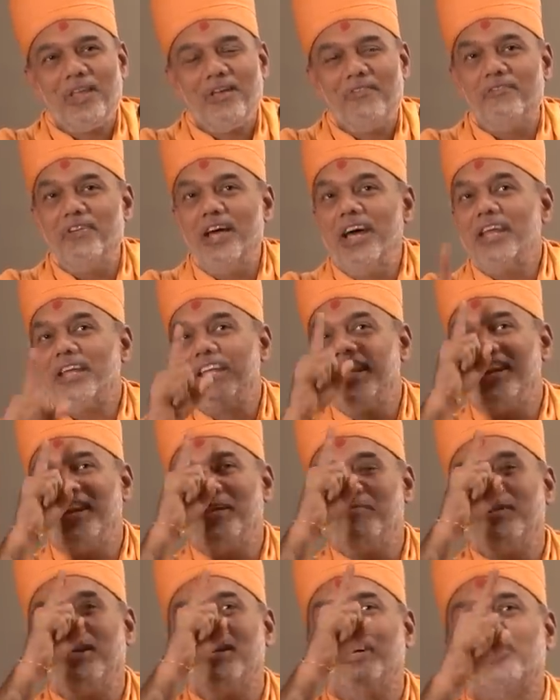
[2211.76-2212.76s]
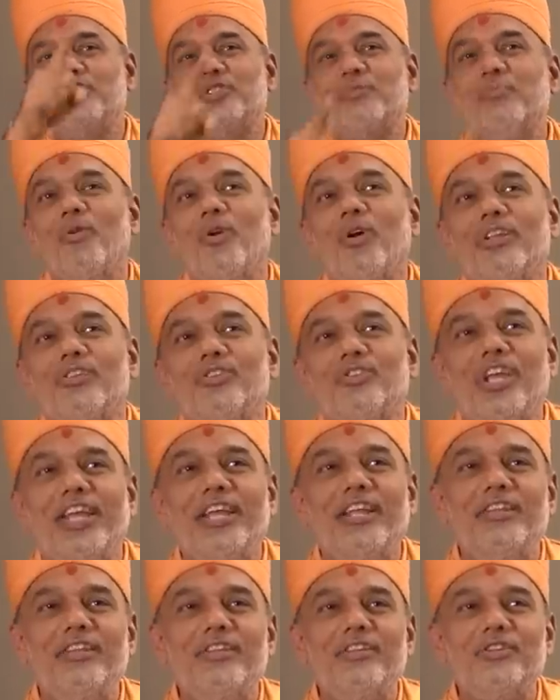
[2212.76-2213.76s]
Where can I make a small
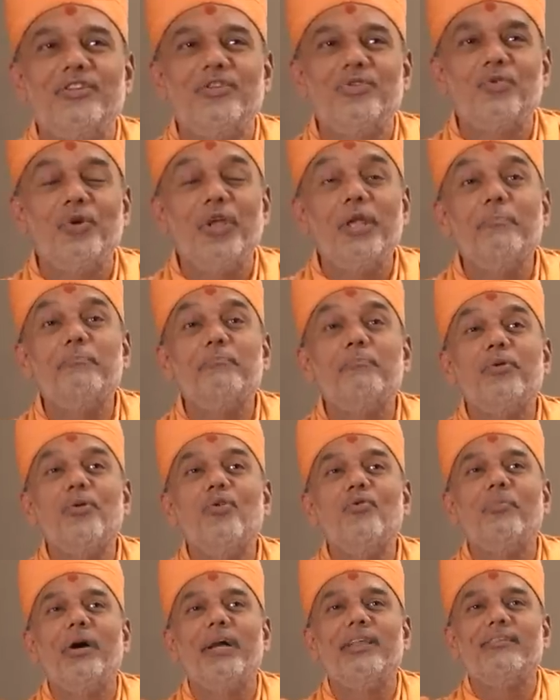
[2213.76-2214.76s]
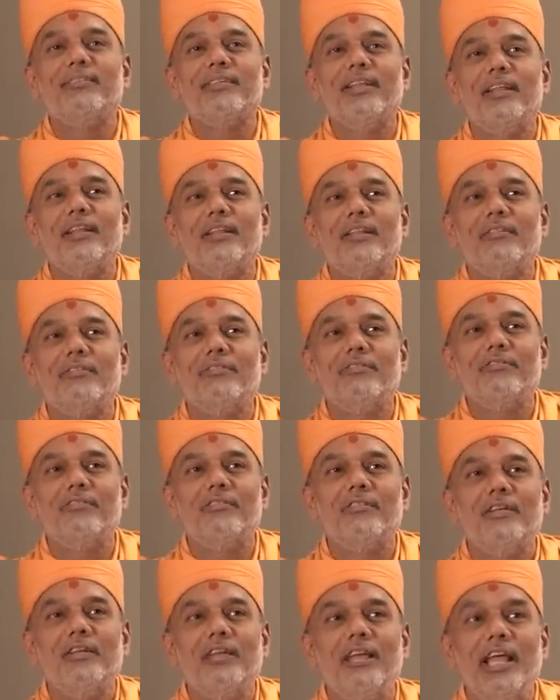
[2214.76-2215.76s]
change to improve myself?
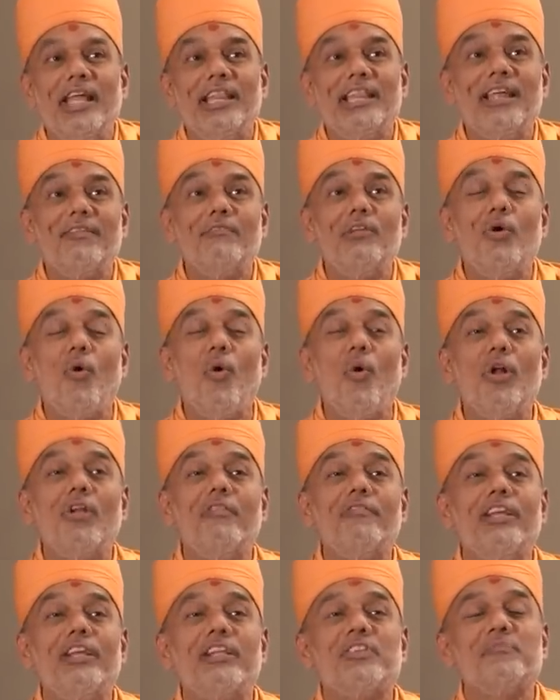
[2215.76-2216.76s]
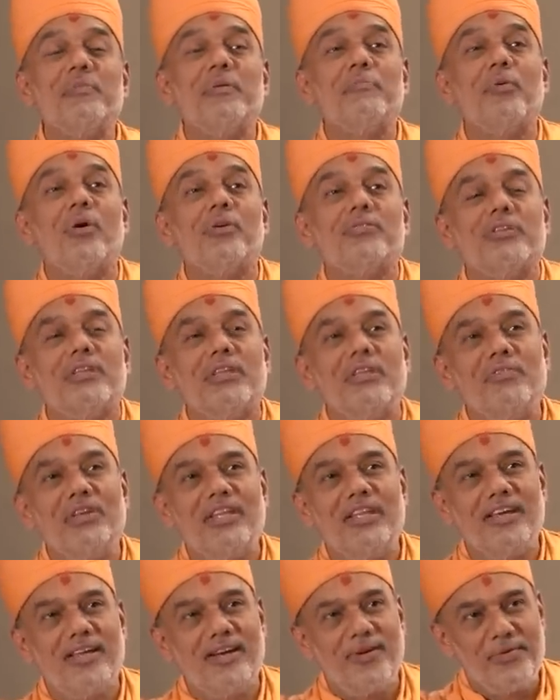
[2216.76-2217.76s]
And there will always be
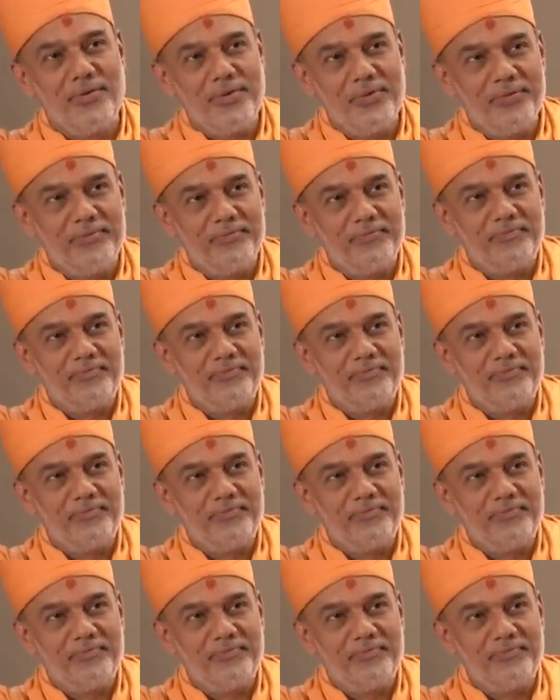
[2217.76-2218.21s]
positivity around you.